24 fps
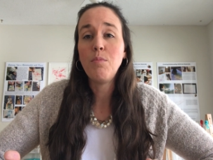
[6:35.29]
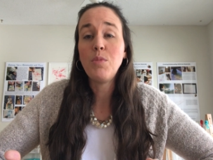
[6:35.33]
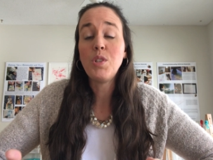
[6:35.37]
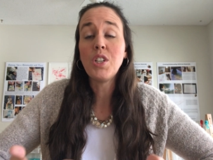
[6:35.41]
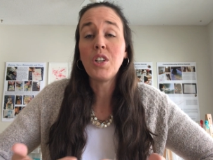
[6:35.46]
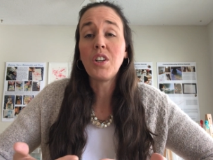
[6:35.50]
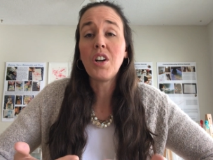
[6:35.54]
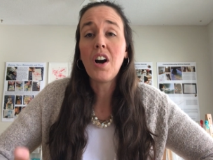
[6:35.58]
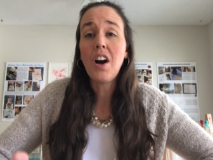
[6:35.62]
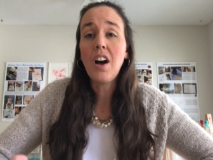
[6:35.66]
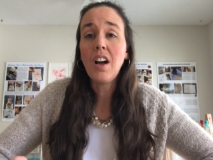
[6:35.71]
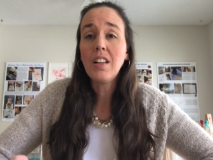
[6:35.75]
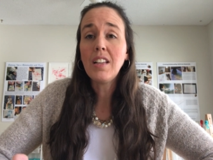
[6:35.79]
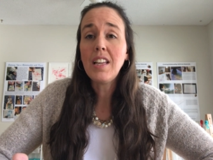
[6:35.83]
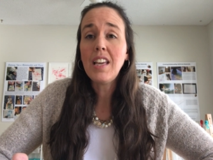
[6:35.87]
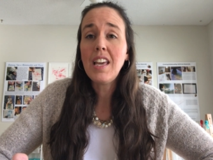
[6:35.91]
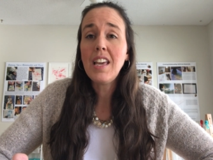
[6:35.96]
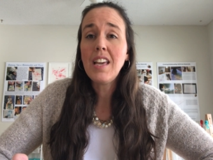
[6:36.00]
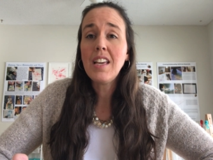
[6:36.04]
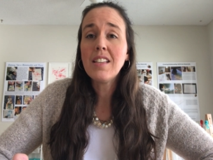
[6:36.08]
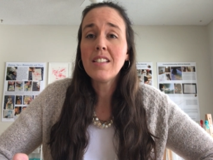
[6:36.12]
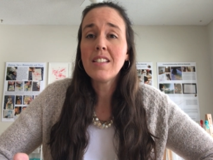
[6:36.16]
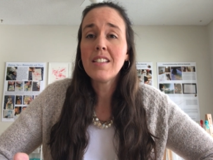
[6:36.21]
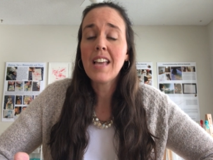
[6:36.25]
to
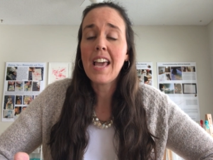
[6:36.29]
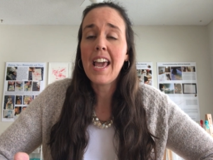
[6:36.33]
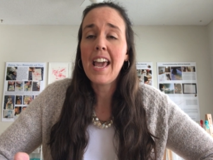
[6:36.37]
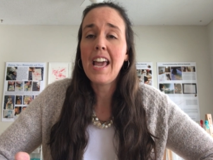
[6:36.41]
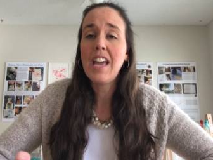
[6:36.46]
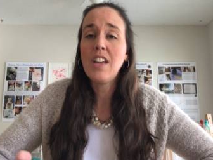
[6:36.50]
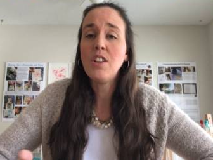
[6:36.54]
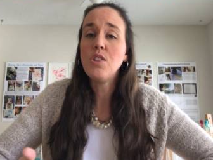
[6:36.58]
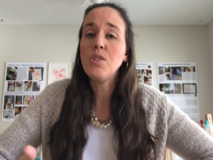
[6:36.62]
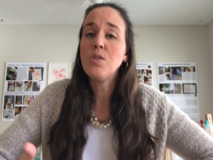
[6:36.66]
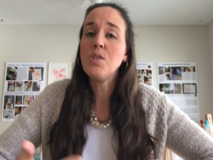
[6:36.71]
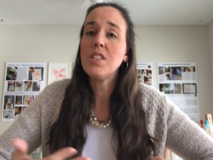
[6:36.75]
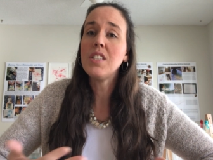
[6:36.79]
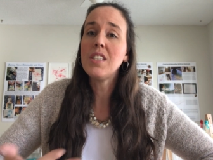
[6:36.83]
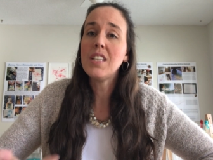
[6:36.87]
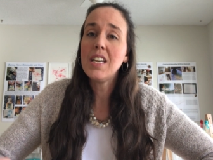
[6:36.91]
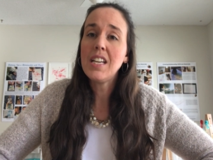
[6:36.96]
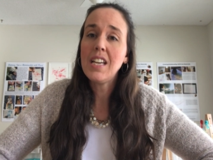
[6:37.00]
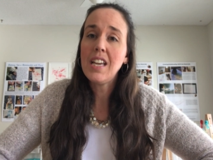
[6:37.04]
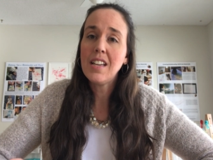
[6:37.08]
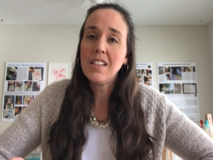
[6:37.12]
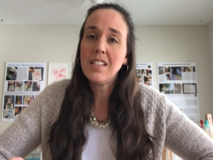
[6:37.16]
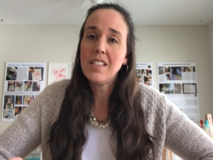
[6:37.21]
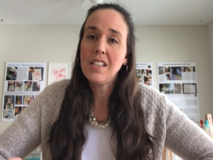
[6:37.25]
colleagues and you
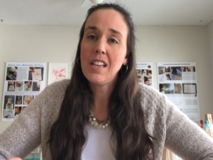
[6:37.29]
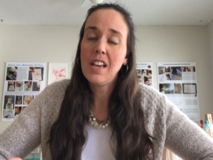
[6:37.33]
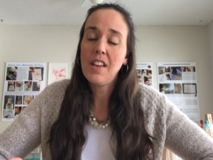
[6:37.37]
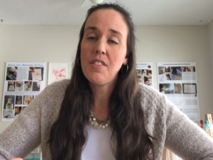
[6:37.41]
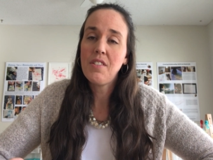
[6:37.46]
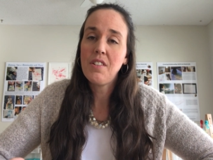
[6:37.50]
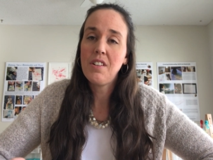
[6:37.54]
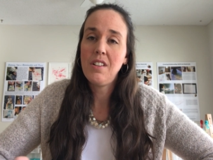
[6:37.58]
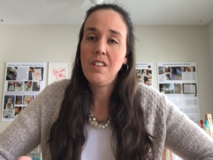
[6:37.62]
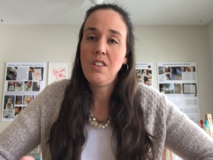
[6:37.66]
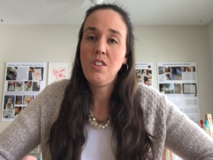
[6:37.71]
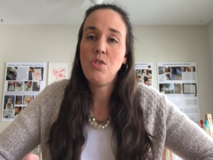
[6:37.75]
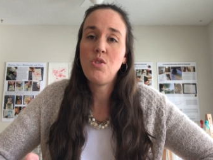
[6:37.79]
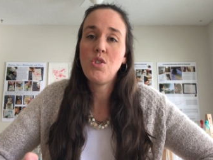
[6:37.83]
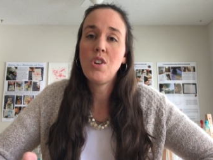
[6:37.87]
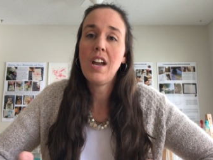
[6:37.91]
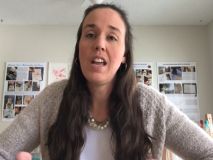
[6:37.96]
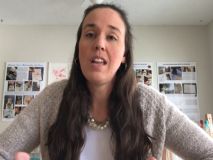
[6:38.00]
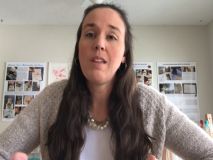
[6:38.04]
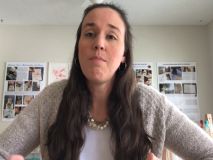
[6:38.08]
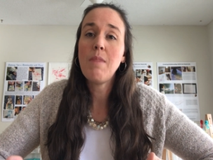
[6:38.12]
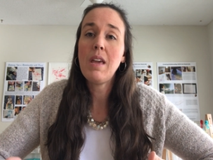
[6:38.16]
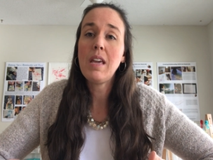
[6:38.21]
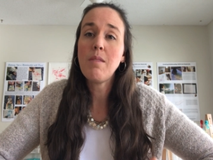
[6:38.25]
study it together, and you
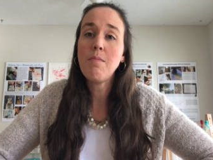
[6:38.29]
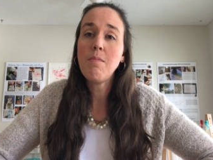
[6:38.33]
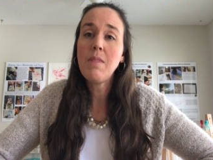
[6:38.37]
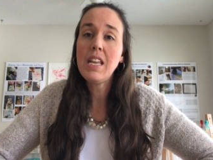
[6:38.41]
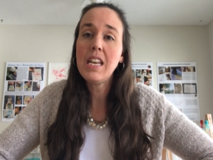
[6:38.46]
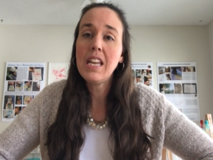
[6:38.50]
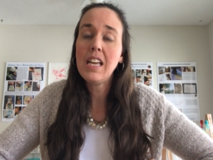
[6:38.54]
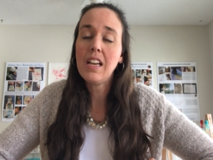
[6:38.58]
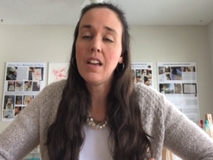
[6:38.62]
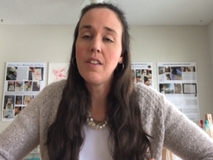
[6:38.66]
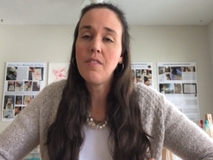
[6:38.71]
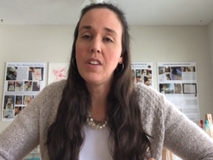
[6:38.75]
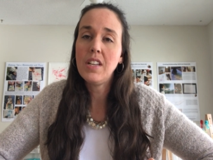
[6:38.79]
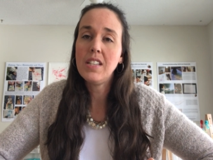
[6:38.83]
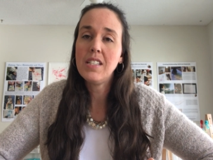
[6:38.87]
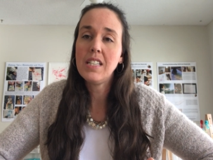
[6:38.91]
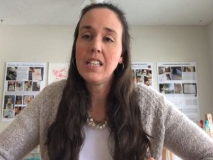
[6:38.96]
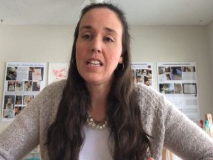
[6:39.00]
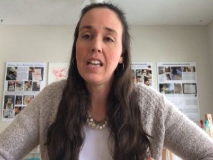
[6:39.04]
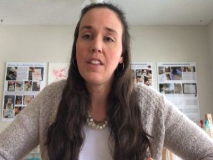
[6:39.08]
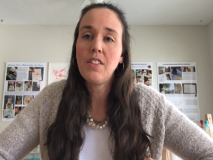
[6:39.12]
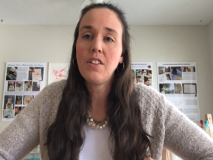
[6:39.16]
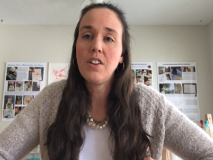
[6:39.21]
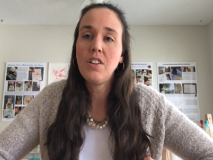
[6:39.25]
try and make meaning of it
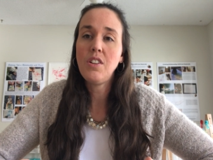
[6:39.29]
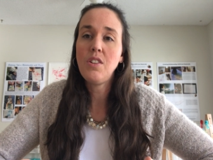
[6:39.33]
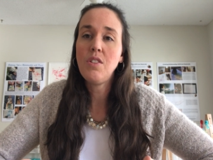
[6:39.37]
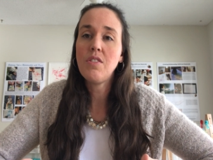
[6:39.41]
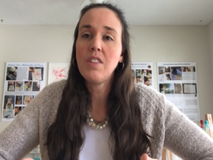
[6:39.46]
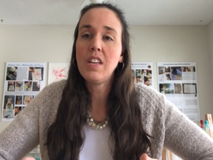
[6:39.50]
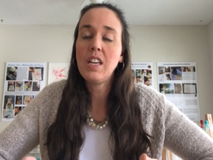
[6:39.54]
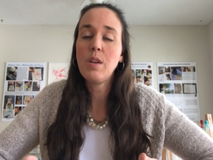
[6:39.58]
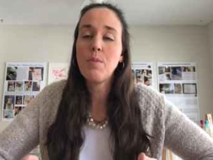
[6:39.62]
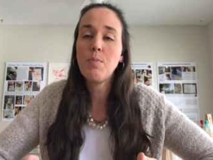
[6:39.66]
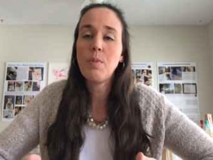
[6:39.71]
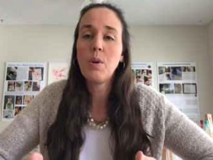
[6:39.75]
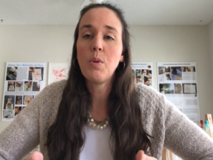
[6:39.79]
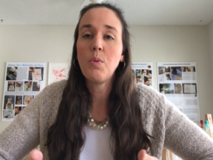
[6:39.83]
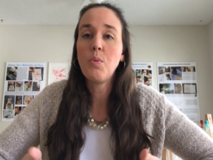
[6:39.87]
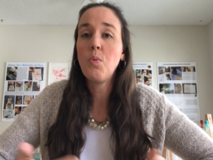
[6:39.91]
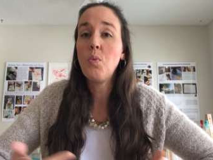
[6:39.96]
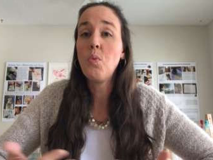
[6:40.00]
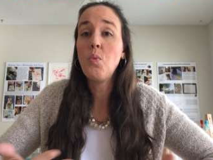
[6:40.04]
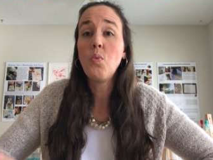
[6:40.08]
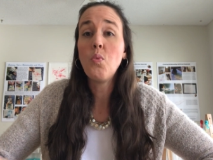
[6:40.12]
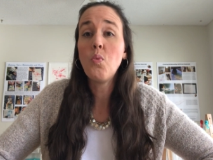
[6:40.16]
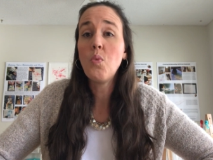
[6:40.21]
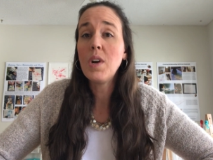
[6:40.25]
together, and you think about,
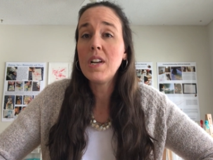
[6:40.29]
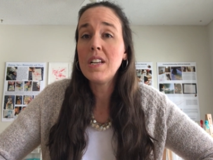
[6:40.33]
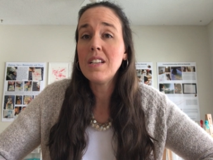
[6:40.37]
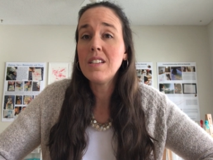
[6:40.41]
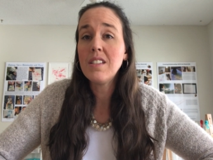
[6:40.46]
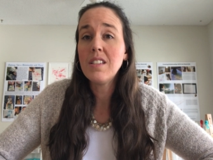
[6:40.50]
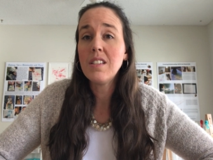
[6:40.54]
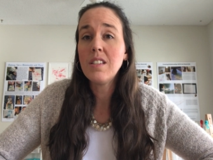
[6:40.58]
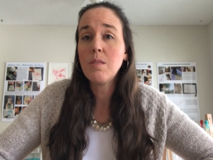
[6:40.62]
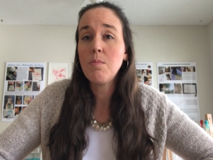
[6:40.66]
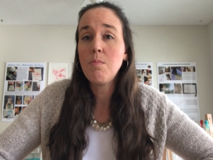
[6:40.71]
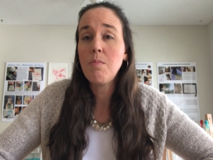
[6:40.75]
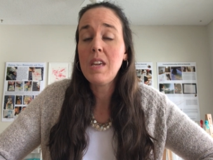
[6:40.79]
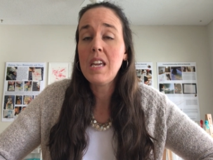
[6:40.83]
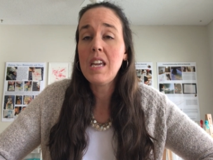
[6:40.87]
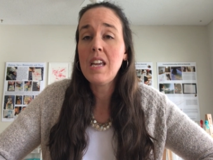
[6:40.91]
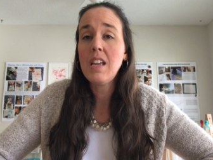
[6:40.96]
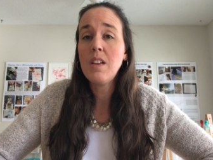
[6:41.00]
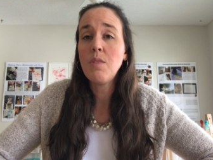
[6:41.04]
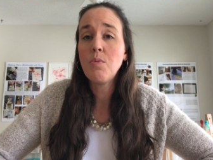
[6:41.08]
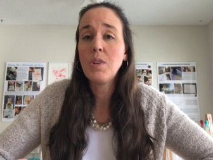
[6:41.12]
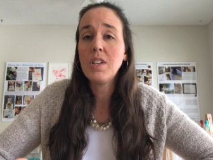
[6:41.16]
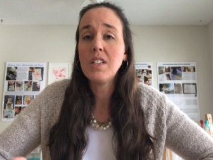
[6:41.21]
what does this mean?